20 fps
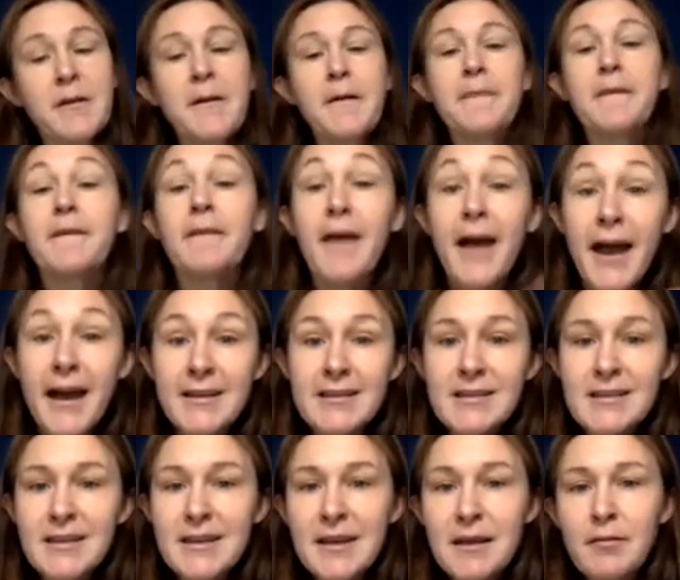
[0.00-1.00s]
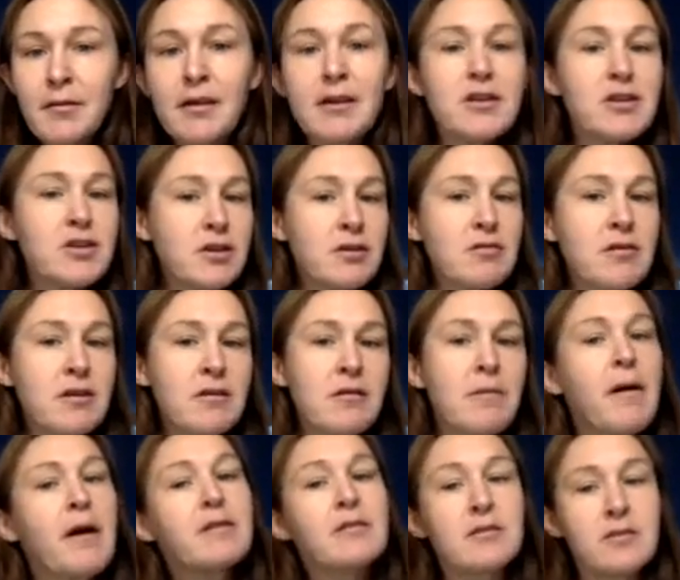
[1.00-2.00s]
The last thing I'm going to show you
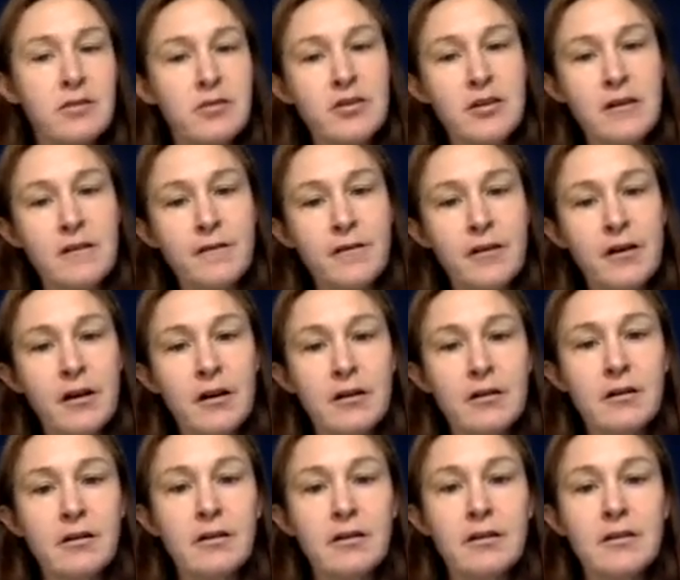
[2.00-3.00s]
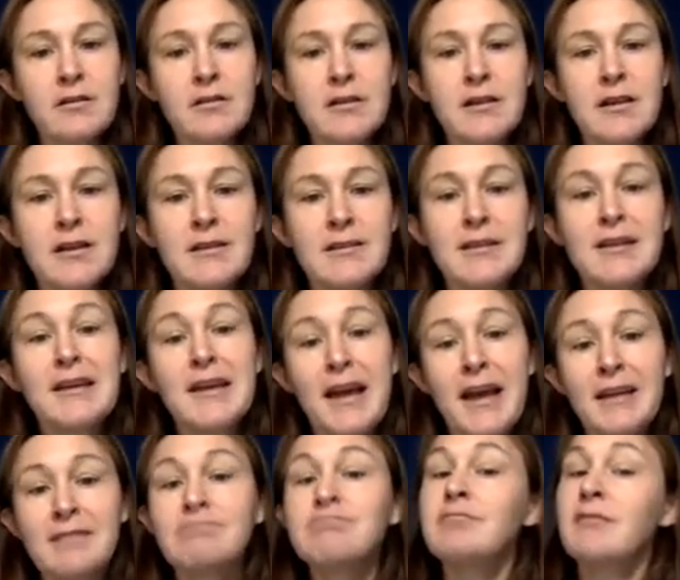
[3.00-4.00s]
about searching for articles is,
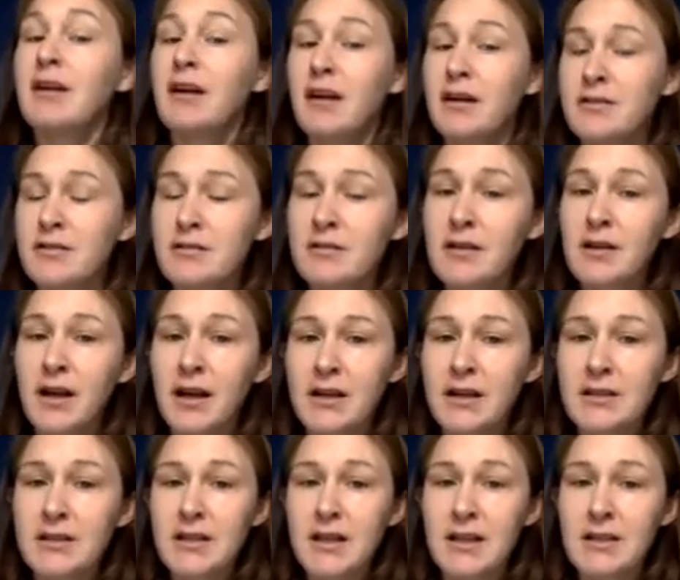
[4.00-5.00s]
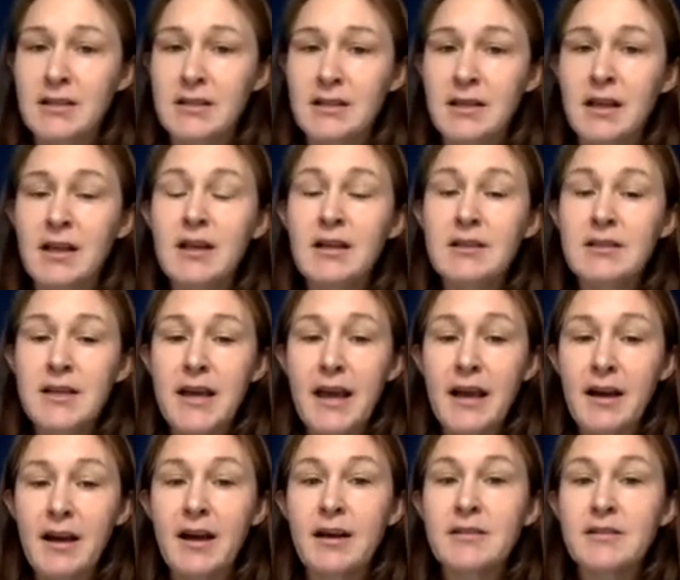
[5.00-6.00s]
again, under the content tab.
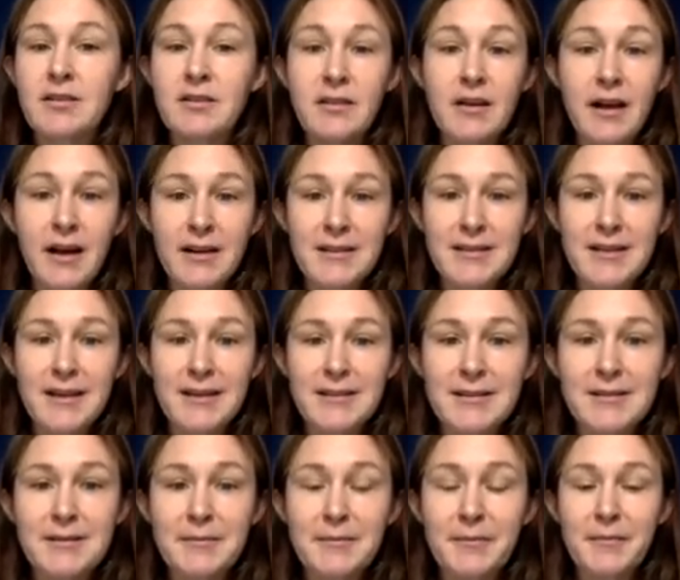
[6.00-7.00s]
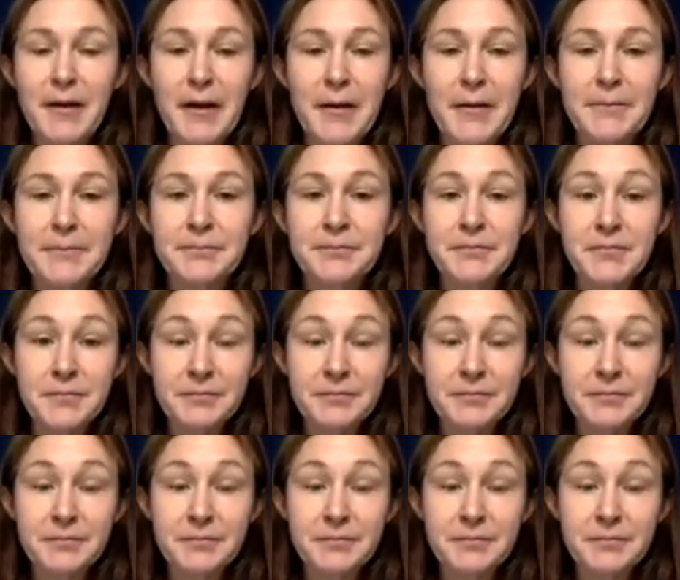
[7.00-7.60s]
I'm